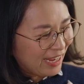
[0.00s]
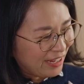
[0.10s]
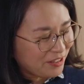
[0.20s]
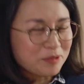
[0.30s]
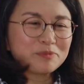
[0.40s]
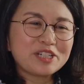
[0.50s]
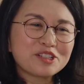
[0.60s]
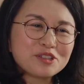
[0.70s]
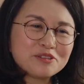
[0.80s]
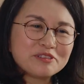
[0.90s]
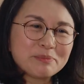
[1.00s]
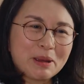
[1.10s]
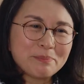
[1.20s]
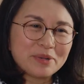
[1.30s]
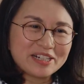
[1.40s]
And please do
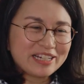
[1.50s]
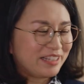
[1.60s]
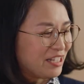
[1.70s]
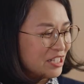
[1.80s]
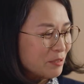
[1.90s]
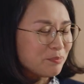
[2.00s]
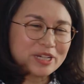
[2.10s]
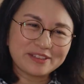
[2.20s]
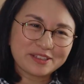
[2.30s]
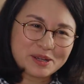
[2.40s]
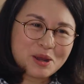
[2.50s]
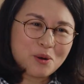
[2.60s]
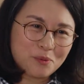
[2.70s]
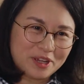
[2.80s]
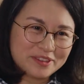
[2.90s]
remember this print
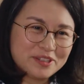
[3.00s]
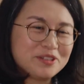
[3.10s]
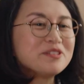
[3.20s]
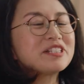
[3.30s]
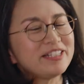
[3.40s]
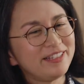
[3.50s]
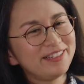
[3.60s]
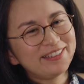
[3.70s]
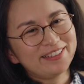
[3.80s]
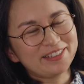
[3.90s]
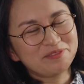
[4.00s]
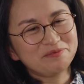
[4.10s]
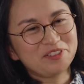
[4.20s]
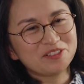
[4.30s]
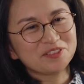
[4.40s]
when you see the
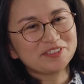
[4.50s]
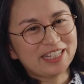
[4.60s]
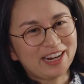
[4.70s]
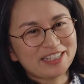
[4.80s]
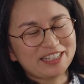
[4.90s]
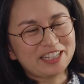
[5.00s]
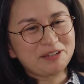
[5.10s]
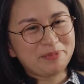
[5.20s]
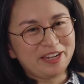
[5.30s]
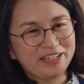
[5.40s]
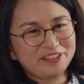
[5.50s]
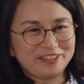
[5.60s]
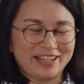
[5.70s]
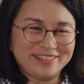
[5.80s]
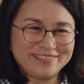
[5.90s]
view of Nagasaki Bay
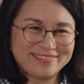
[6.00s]
today.